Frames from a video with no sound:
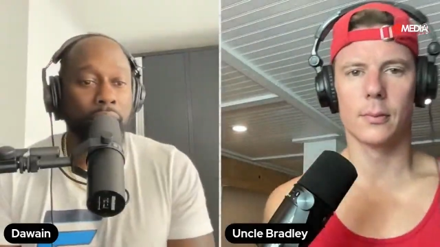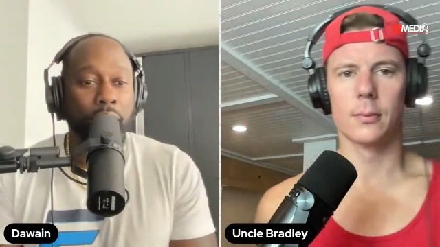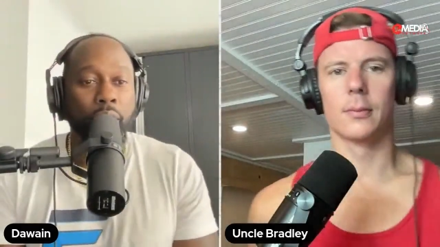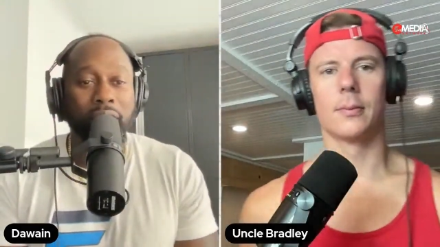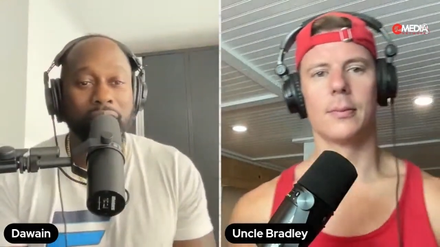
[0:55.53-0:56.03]

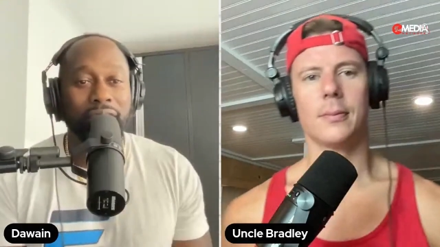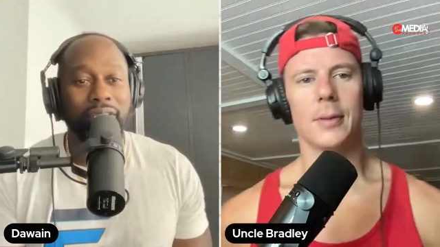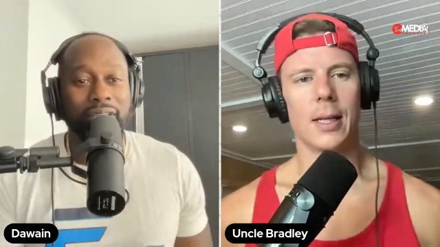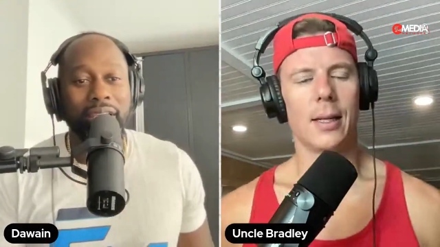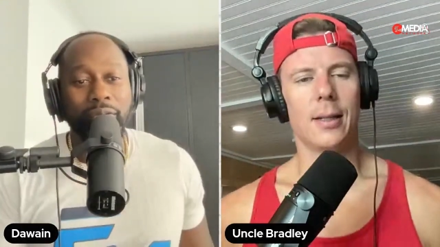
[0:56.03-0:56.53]
Speaker 1: What it
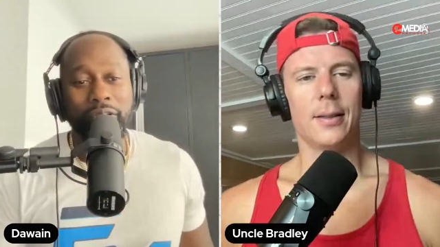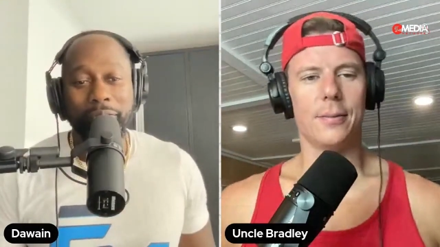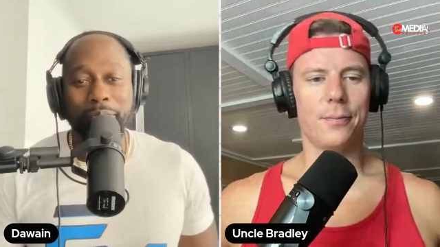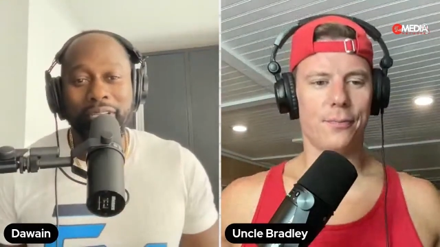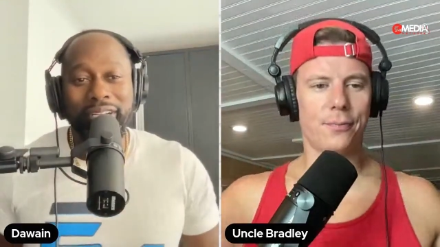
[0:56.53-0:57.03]
look like, what
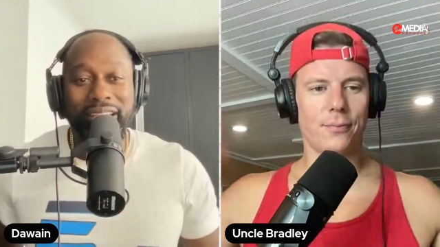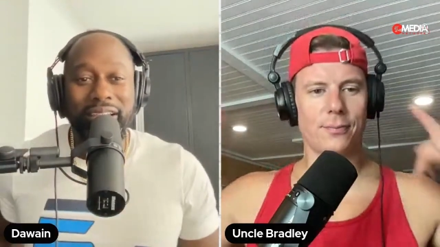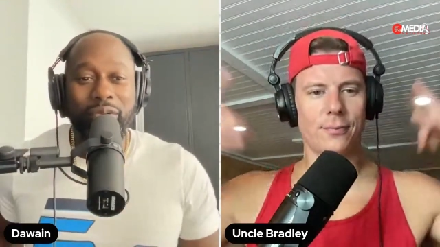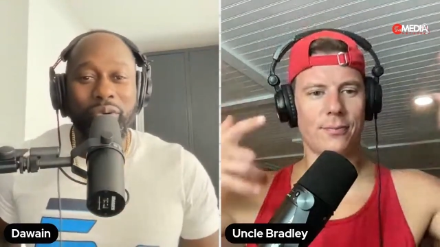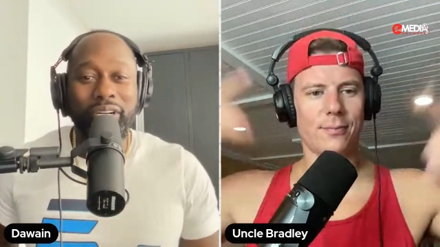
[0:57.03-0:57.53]
it be
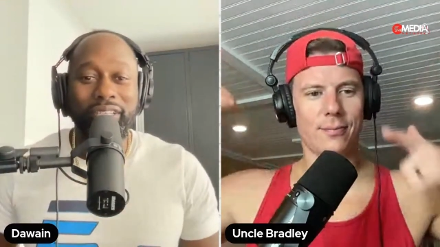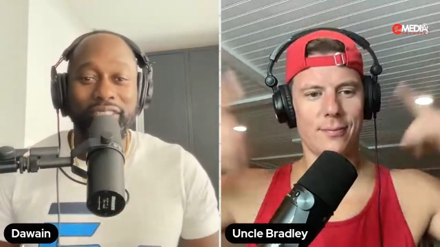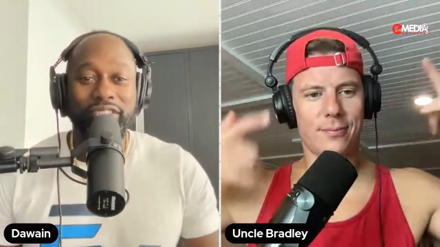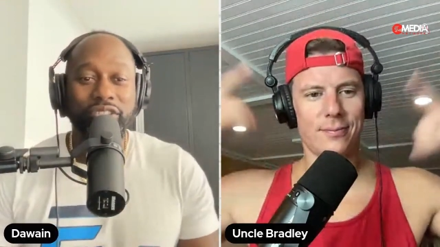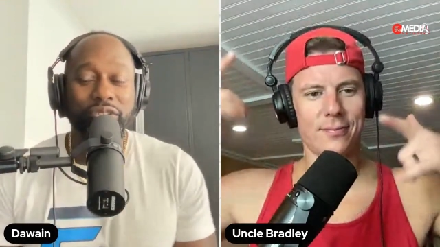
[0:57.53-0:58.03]
like, what
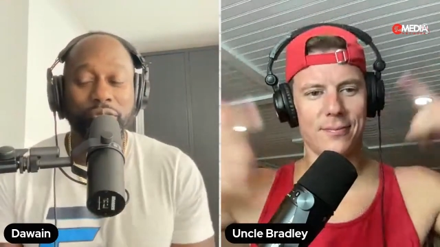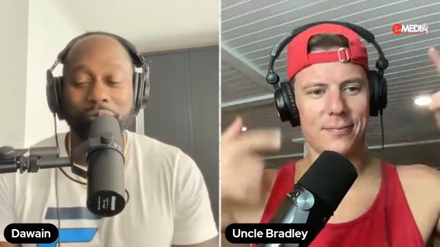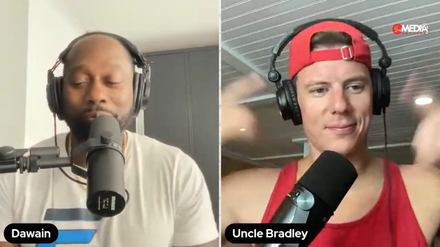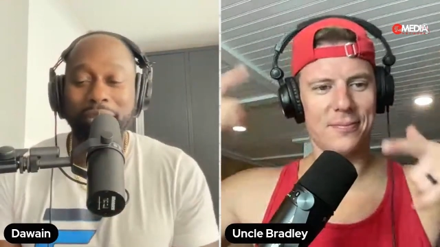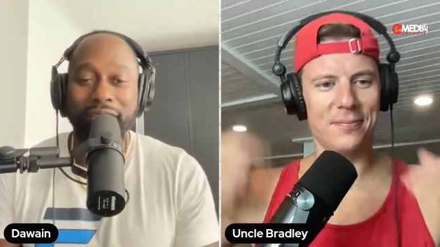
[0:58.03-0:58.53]
it do.
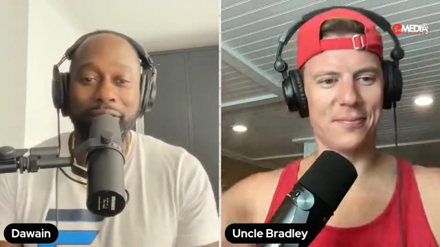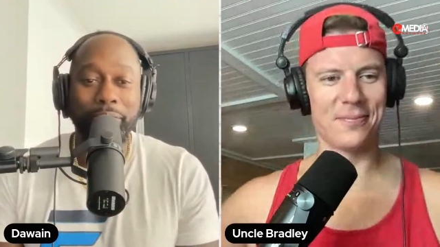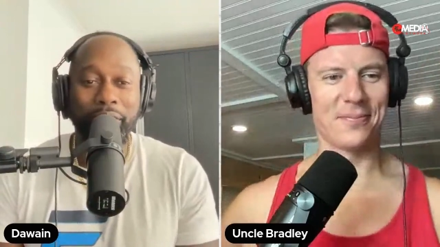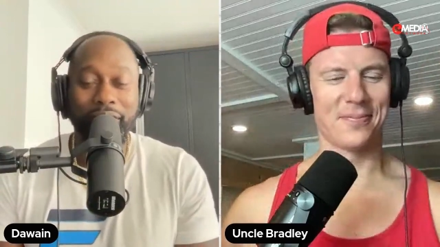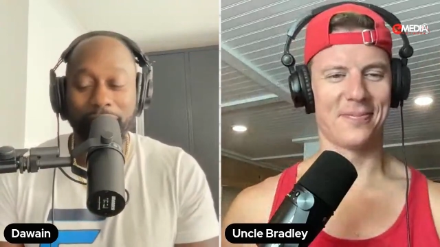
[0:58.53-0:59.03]
Back in the
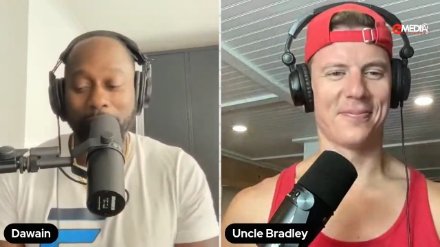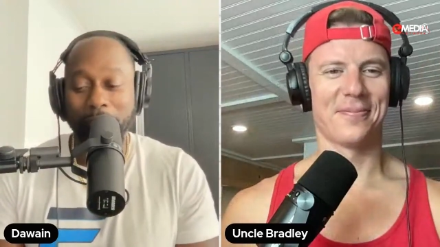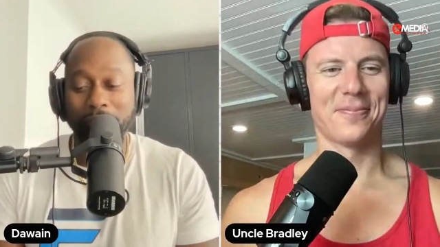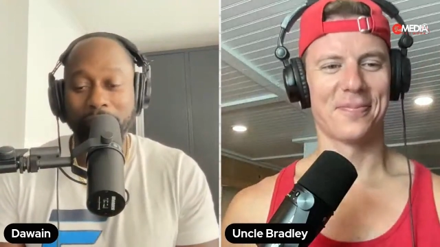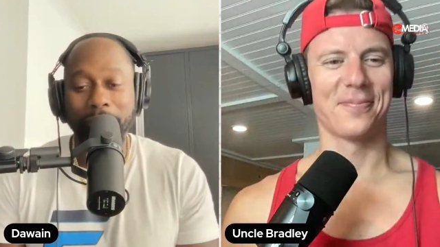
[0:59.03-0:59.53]
building, my
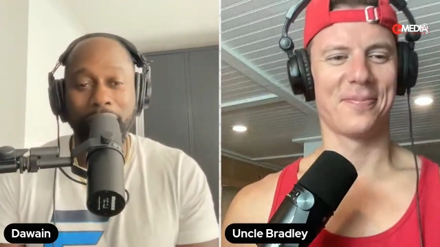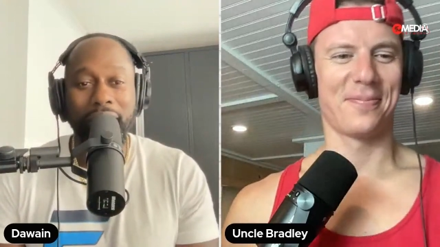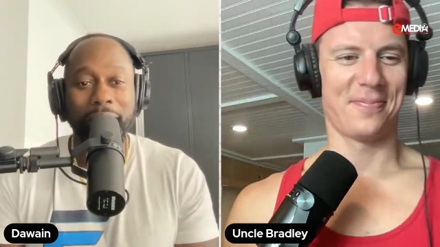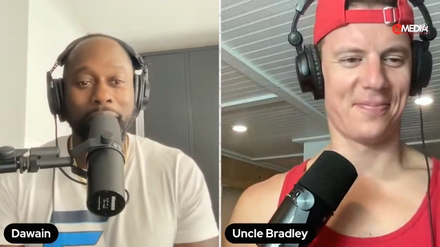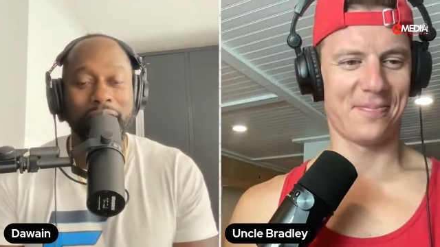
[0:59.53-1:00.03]
brother
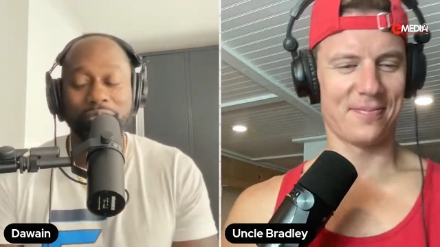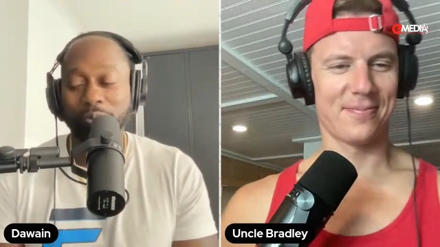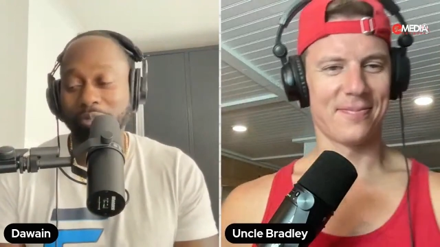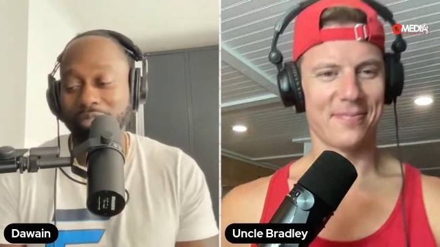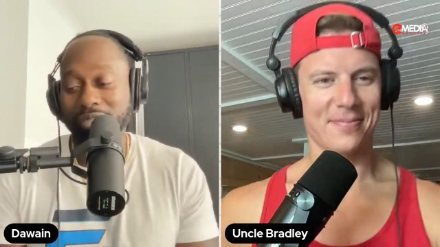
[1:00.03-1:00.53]
Brad, man.
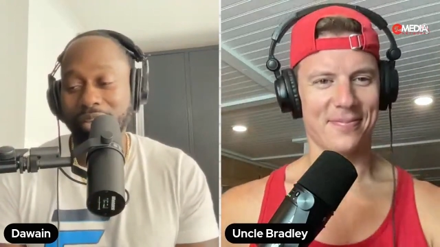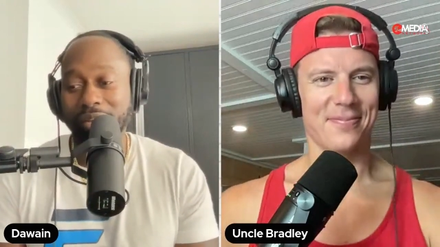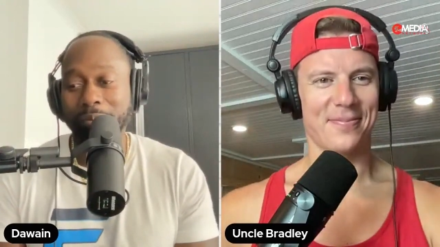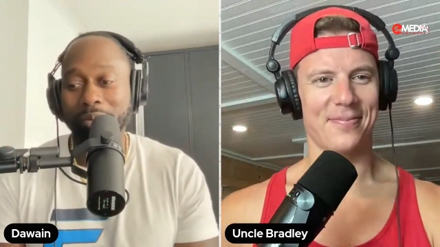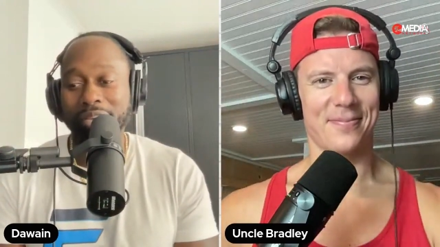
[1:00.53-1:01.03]
Super
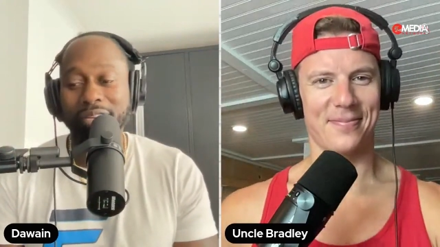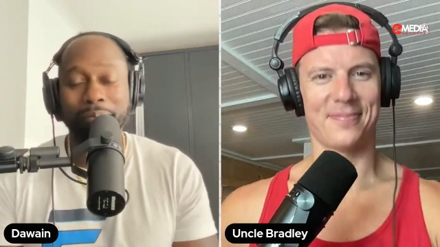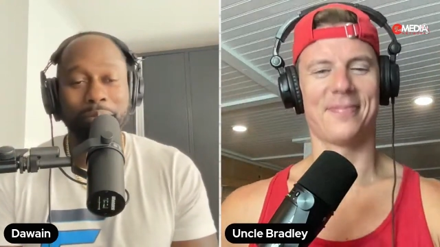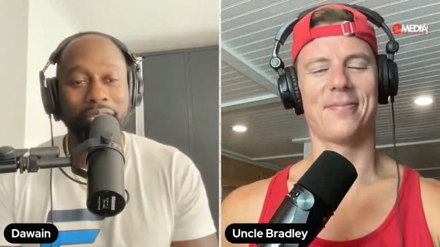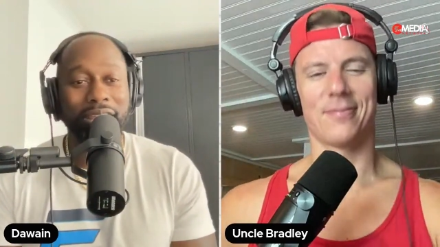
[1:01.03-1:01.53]
excited, man.
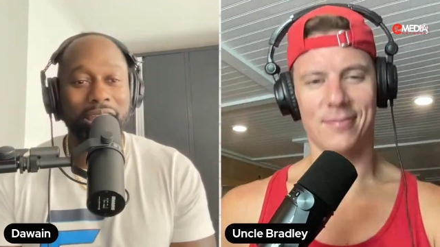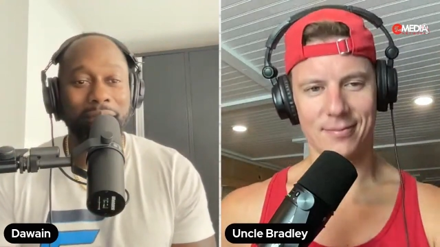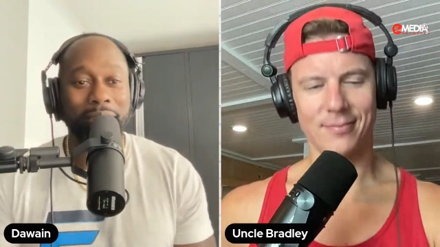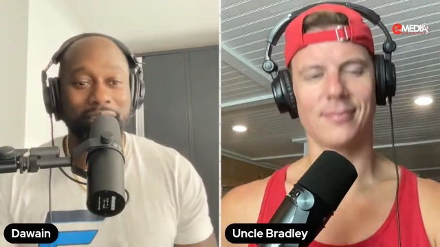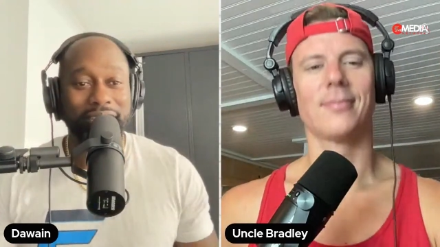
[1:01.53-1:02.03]
And B,
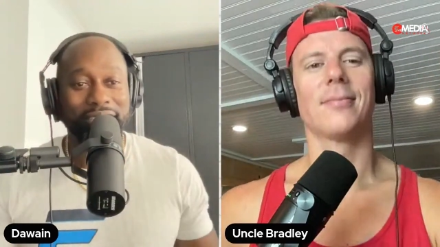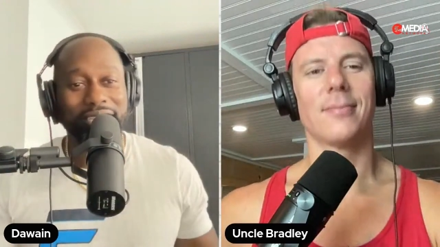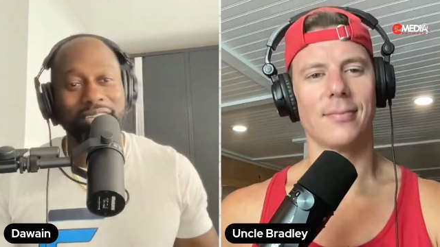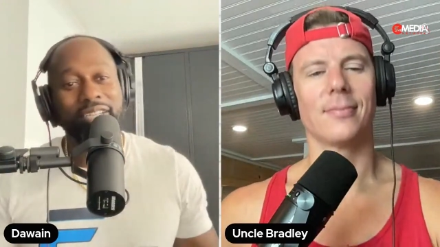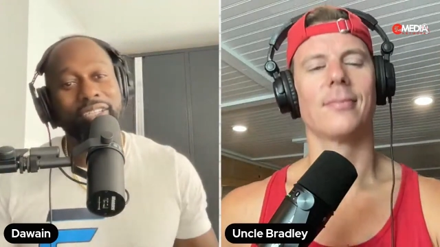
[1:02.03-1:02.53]
I'm actually
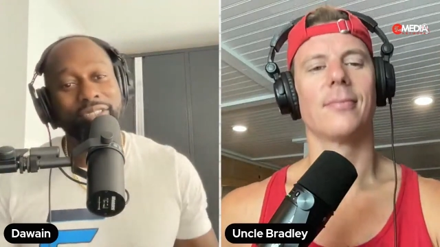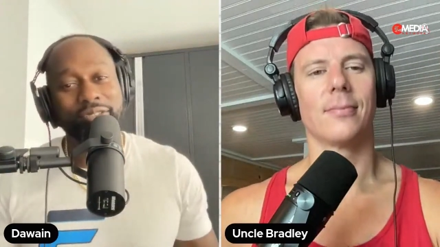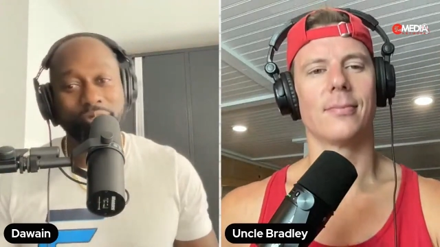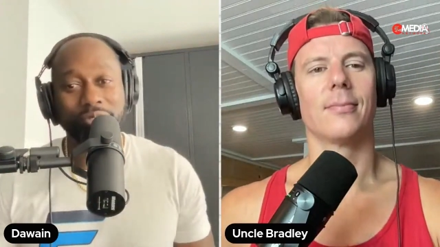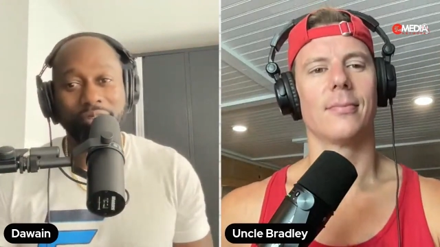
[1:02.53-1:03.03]
in the
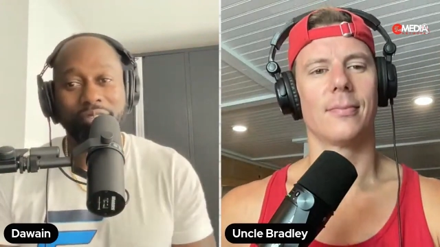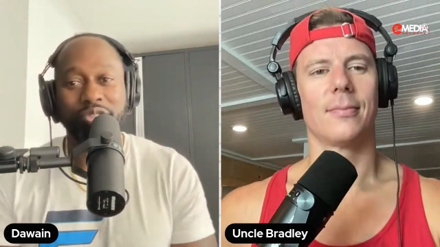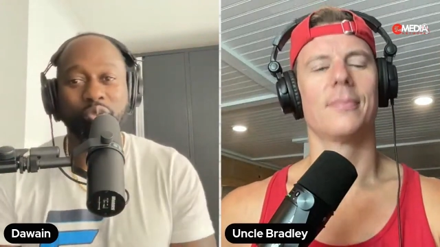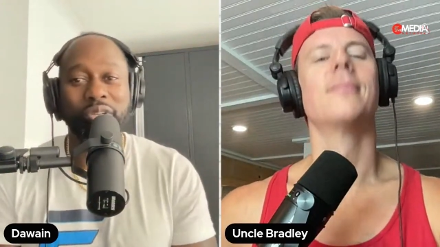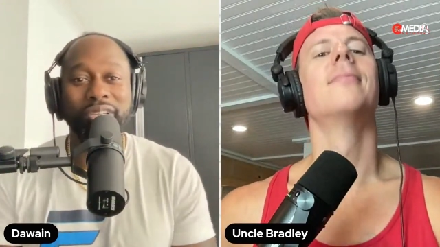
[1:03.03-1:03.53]
studio
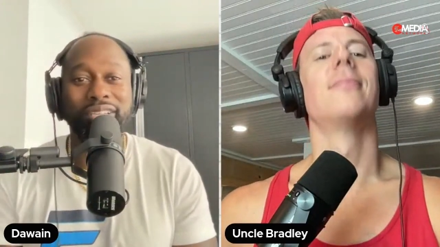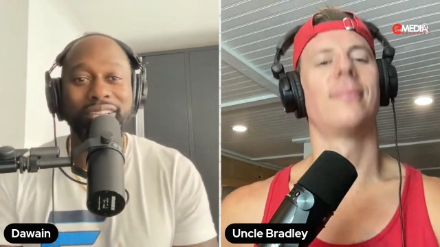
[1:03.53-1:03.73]
this week,